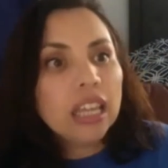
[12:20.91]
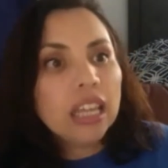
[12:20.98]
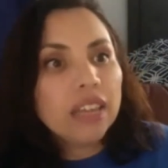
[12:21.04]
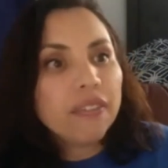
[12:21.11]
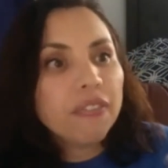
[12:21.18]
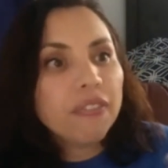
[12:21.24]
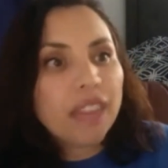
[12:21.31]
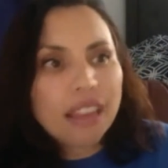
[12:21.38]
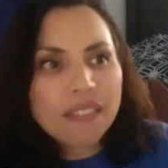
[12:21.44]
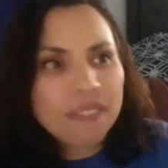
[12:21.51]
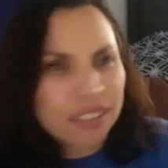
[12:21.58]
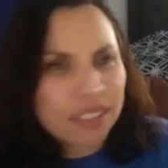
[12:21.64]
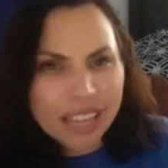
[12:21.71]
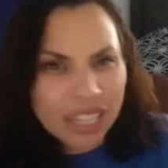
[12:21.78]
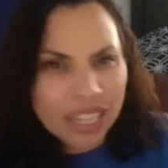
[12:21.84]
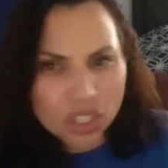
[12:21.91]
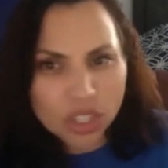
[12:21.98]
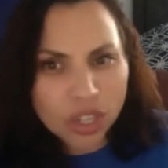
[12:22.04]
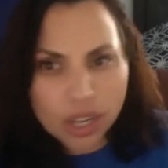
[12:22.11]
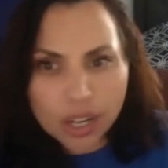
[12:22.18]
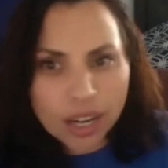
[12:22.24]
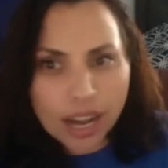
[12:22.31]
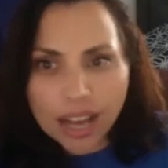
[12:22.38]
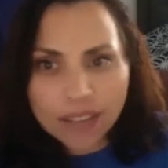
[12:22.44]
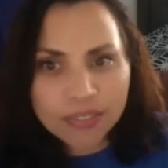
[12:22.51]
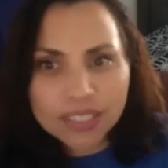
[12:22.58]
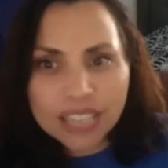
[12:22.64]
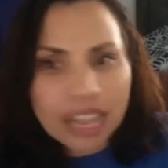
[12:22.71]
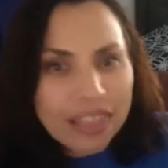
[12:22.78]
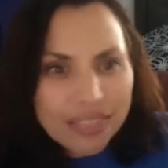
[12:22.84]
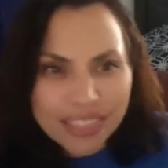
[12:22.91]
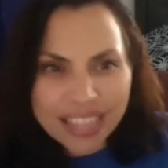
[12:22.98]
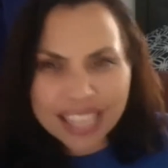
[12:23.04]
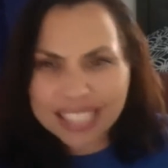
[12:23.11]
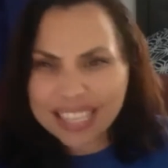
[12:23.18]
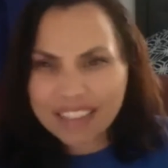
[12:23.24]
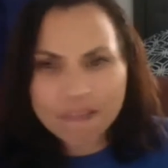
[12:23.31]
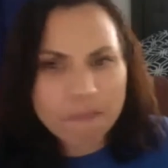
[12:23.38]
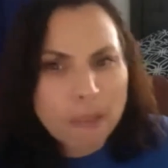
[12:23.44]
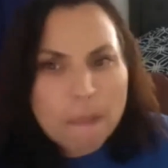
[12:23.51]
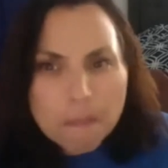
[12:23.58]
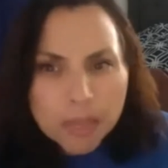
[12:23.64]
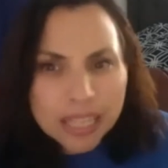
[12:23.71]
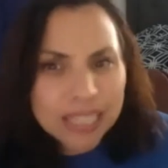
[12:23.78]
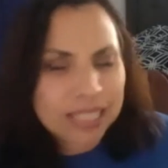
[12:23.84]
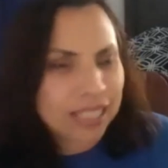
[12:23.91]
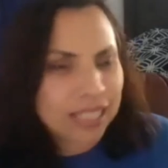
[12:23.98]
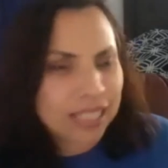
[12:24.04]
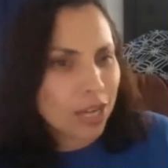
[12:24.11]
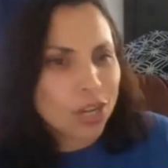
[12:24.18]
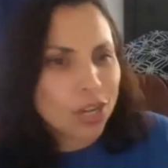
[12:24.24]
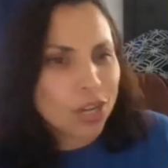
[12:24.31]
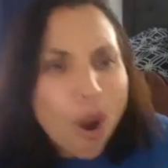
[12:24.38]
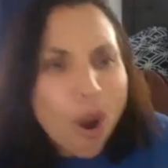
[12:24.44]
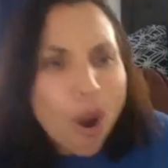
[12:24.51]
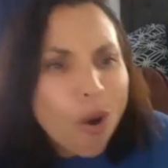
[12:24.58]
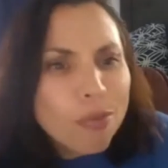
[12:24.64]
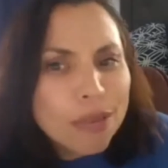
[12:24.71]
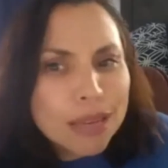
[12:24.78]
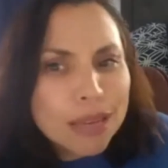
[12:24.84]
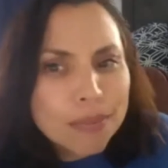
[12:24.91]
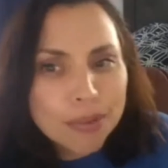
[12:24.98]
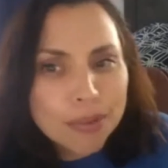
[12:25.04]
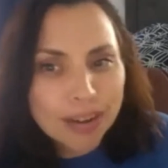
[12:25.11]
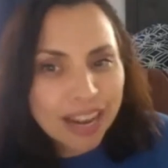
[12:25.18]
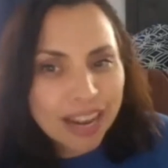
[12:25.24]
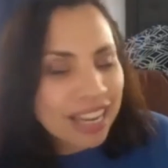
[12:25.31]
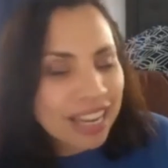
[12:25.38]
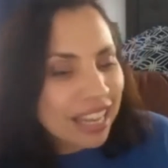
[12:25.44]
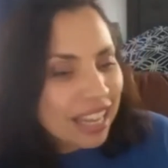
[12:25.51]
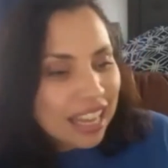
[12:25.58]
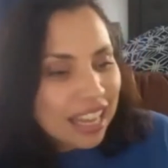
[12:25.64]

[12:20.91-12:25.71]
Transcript: if they feel like, sure, I've done things, I've been places, I know people, right?